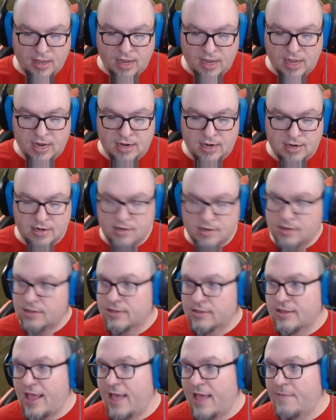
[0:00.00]
end
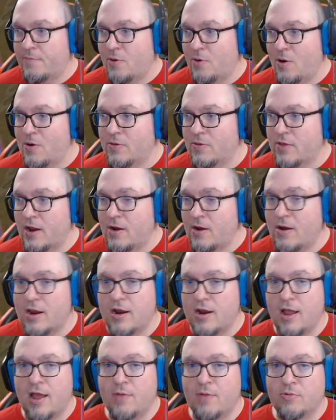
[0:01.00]
that part there,
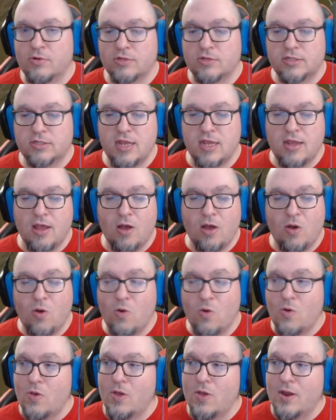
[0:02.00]
and I will see
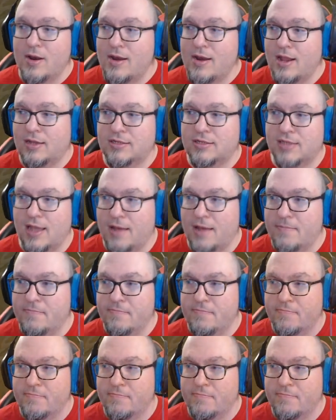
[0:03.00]
y'all next time.